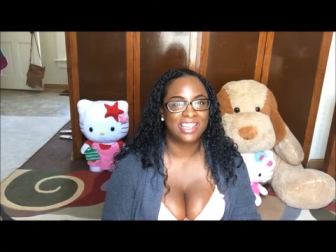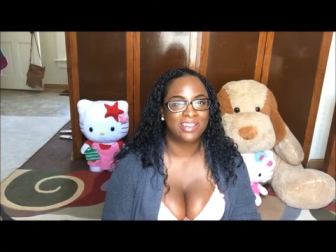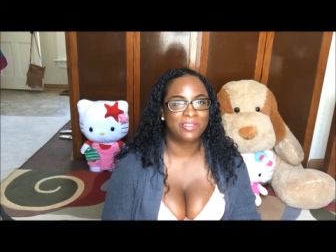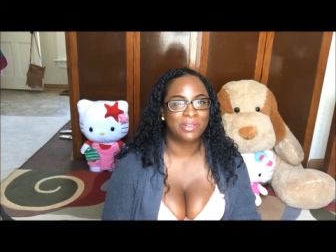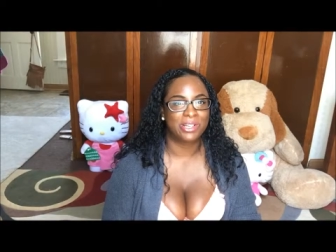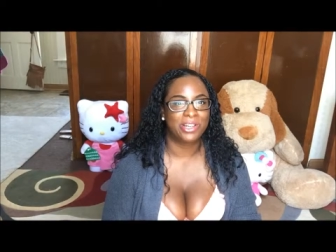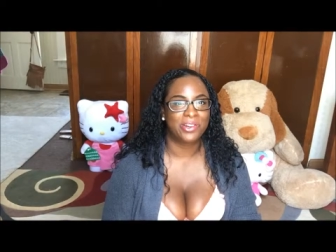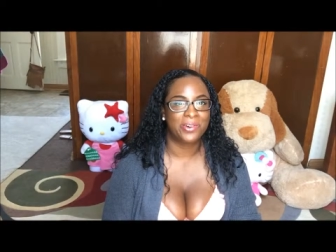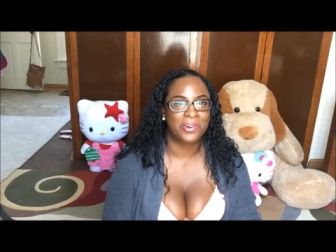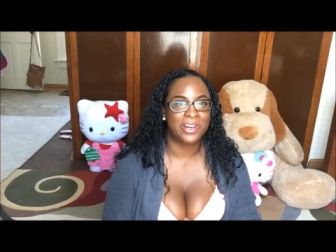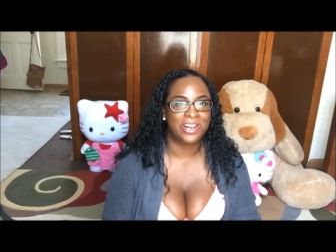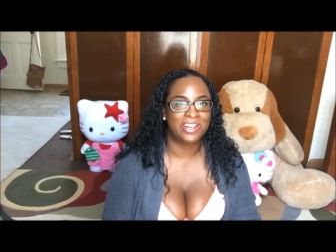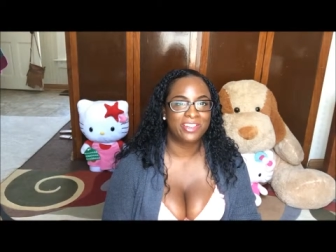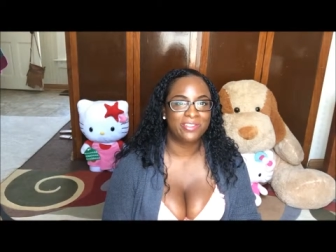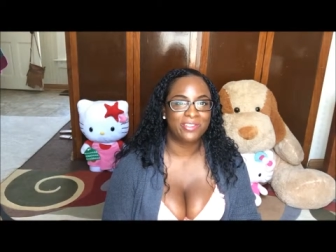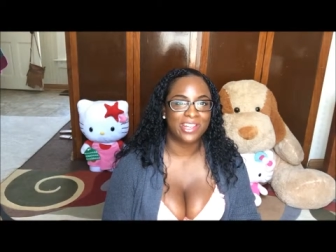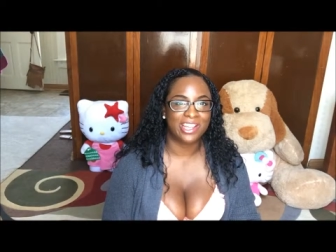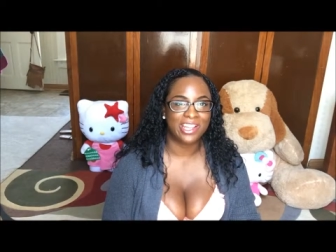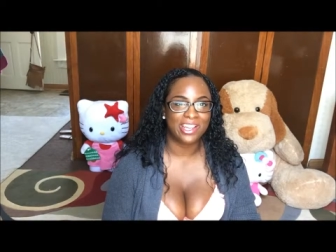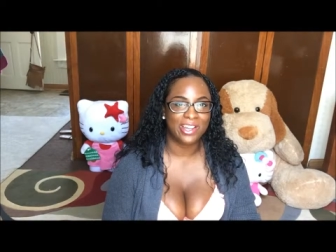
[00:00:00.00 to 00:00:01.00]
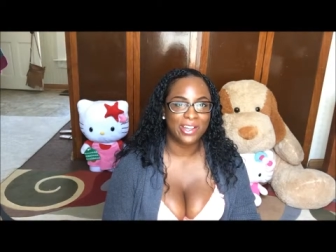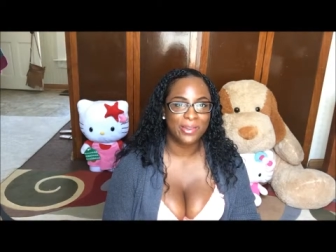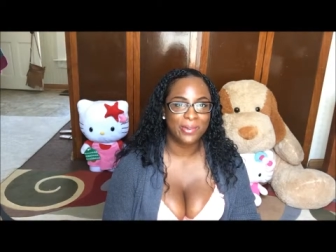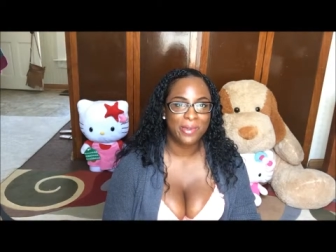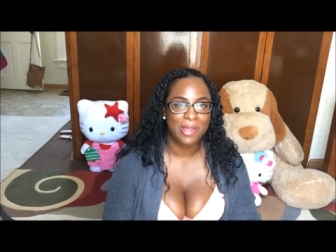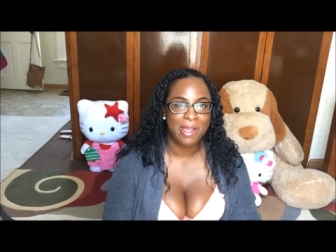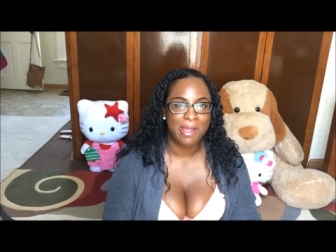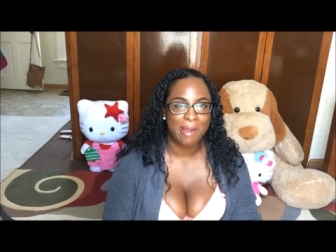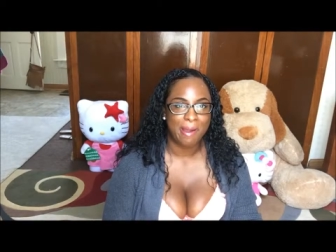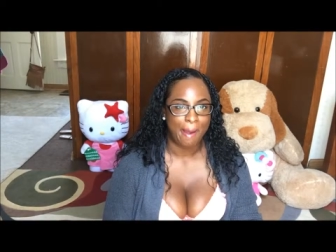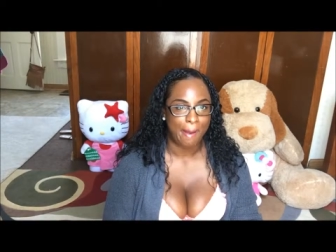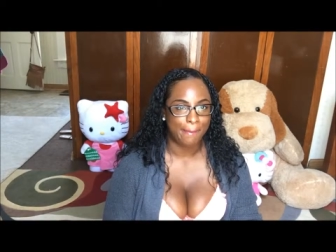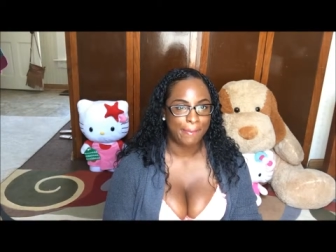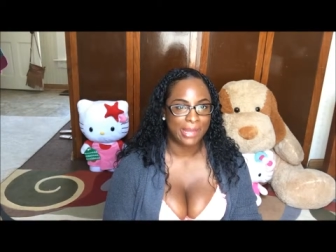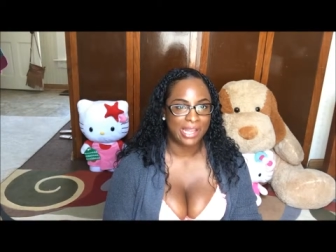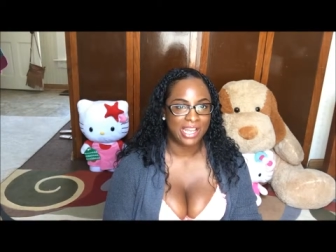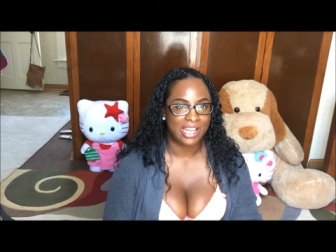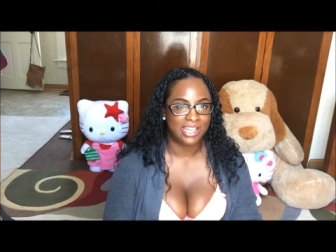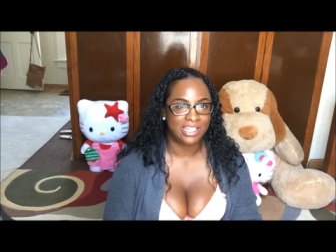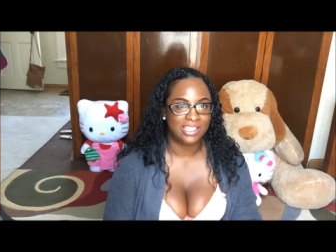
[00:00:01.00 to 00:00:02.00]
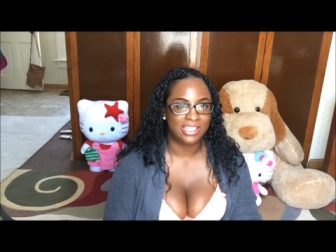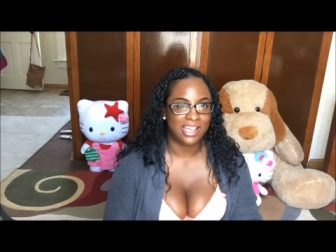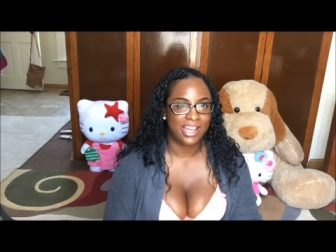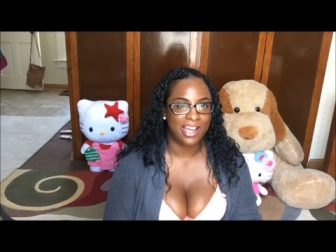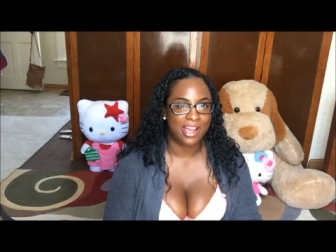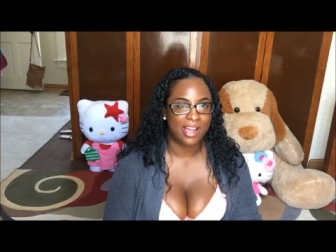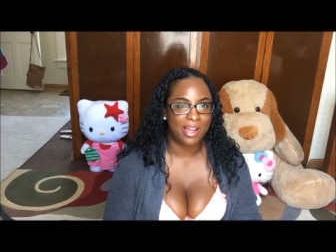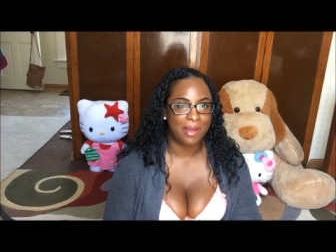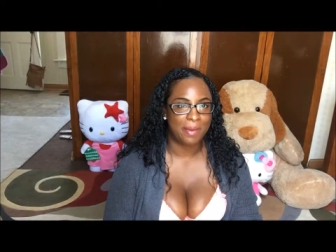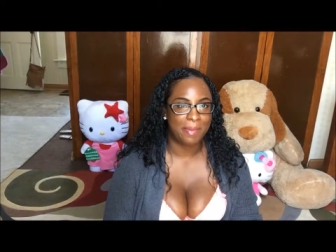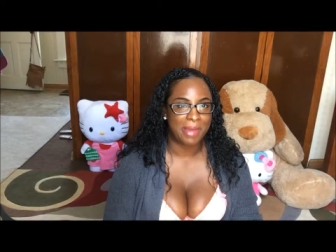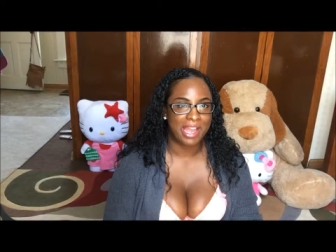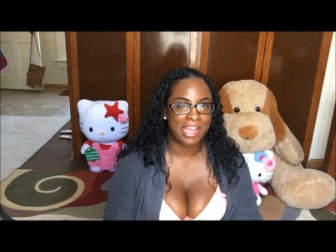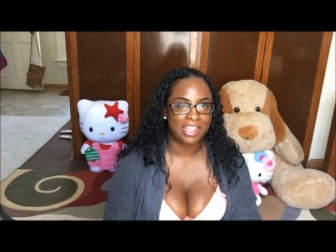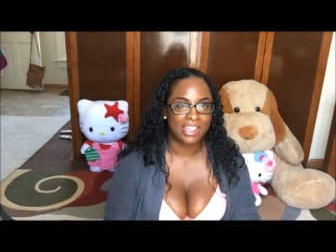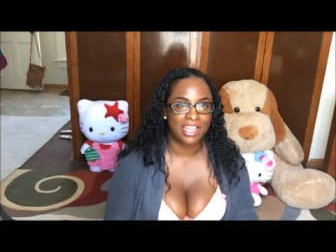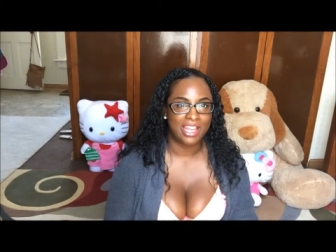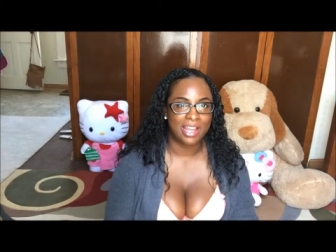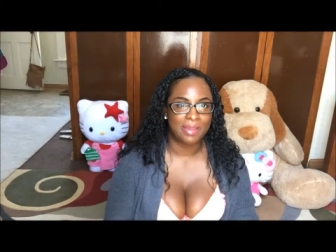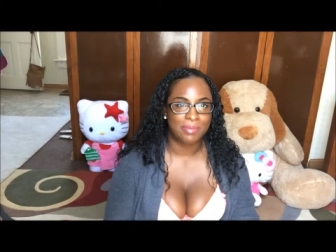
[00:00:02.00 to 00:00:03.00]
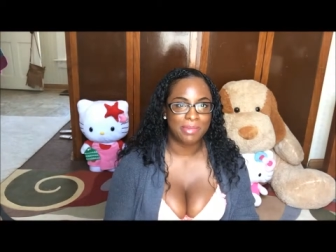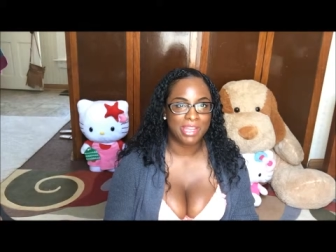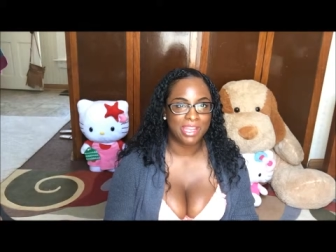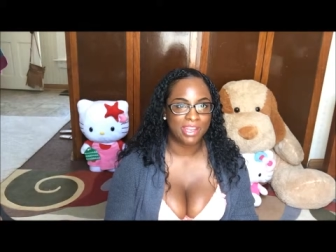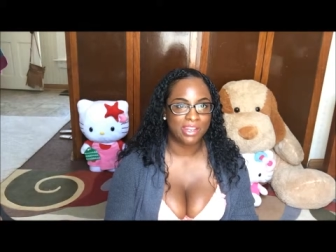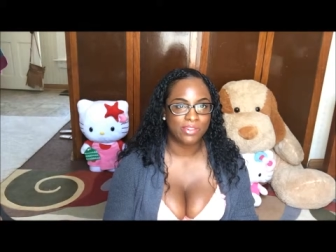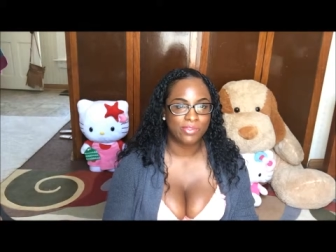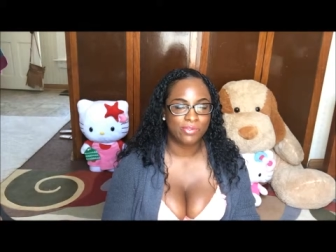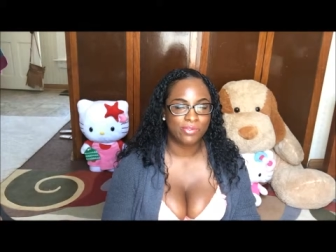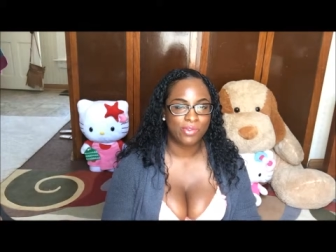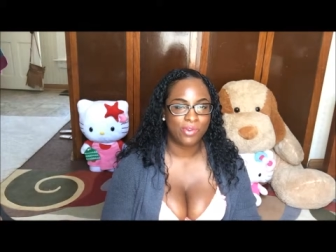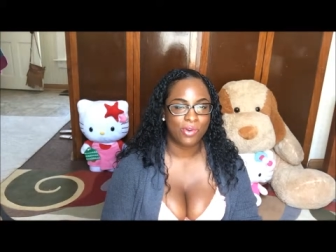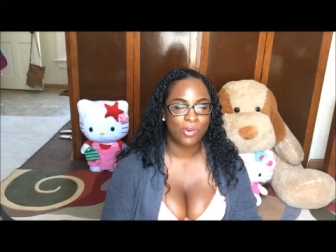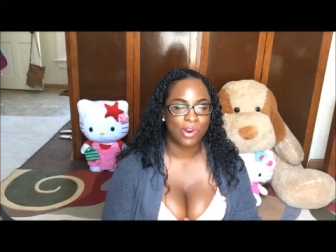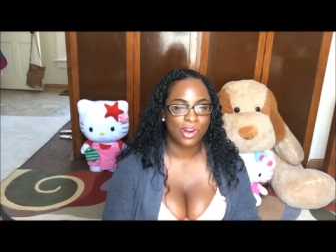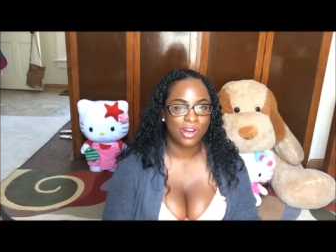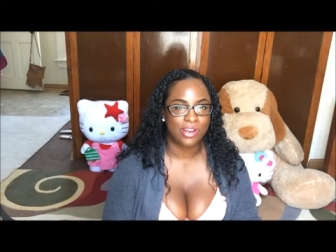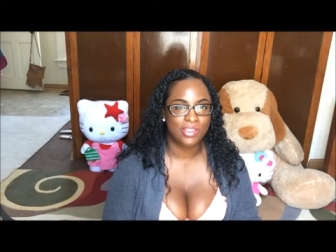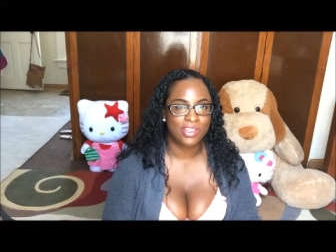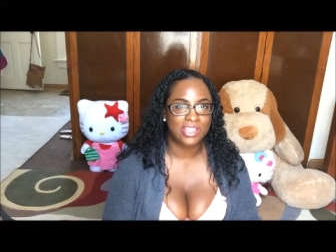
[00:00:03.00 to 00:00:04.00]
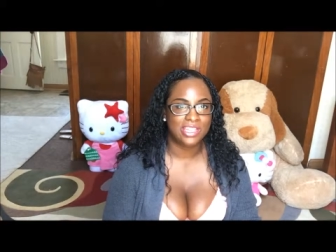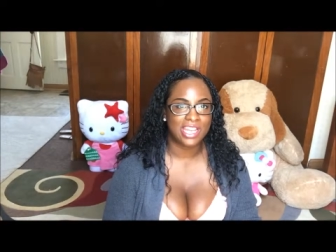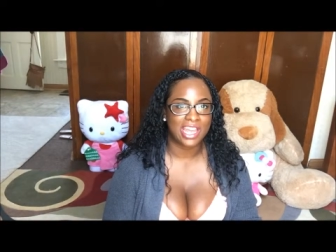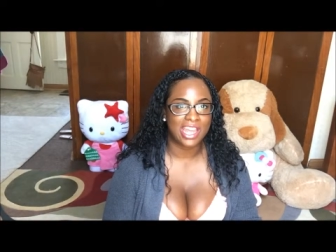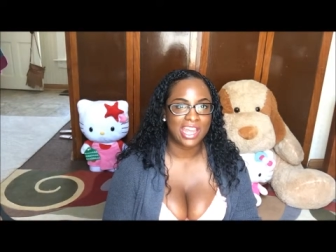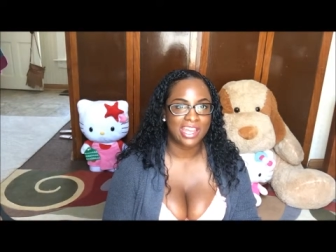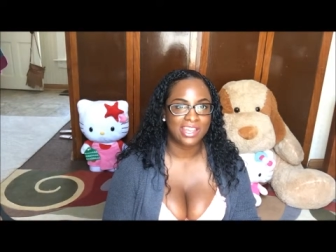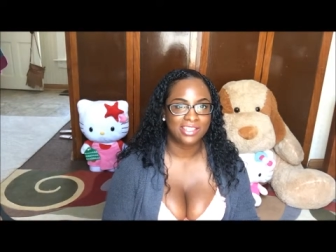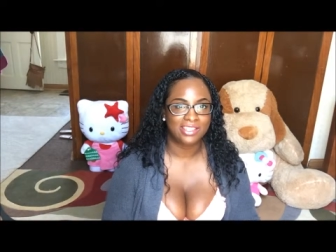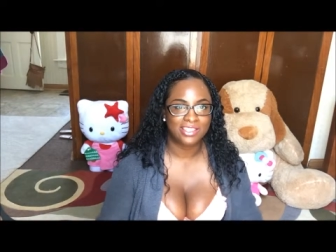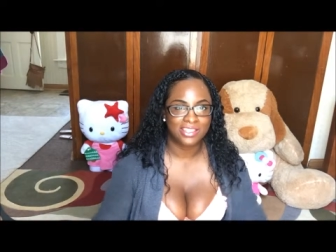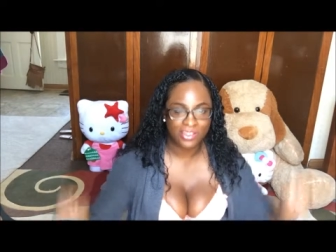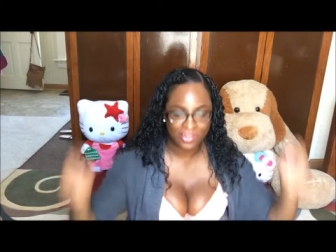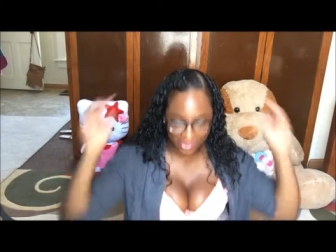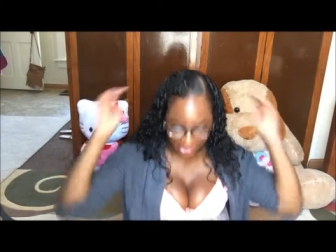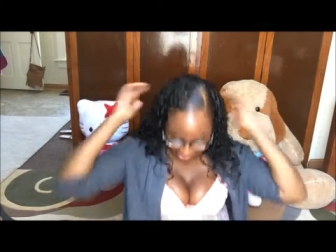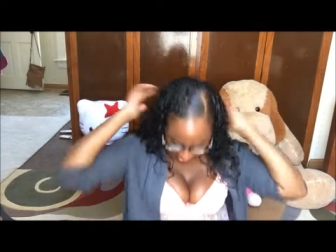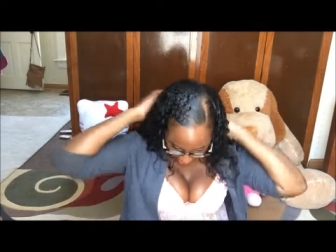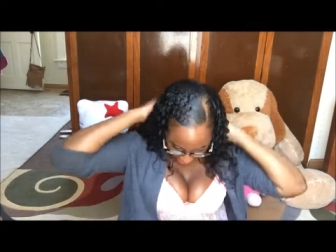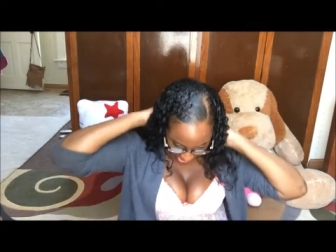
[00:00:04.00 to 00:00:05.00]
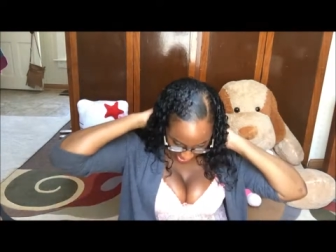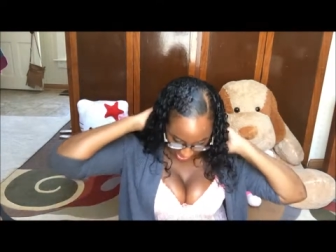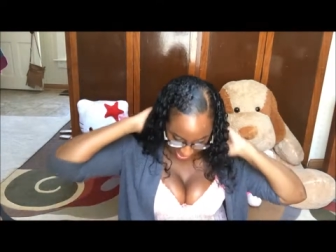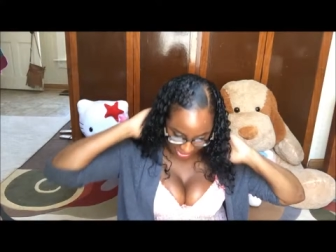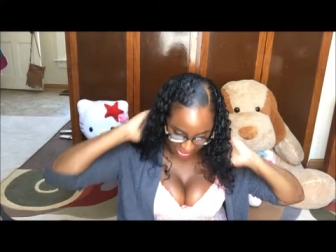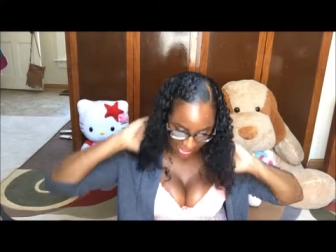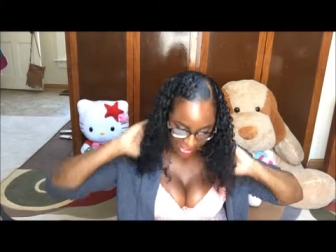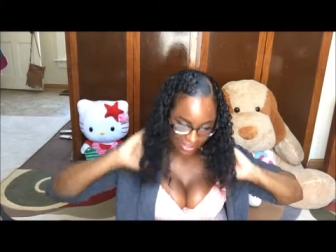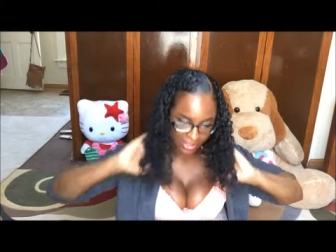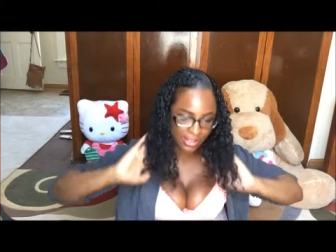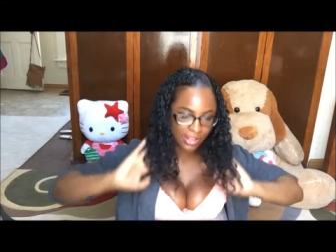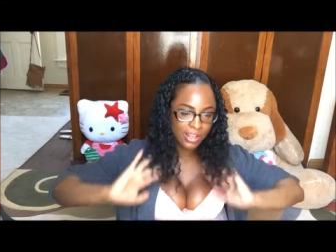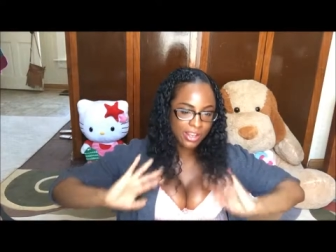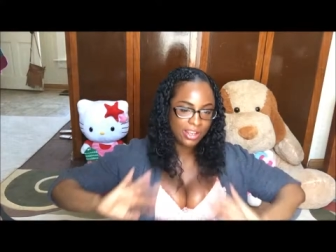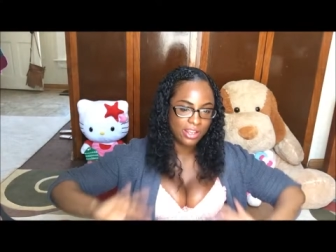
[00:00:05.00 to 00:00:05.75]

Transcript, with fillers: I recorded a video, but um, I think I'm in for the day, so I wanted to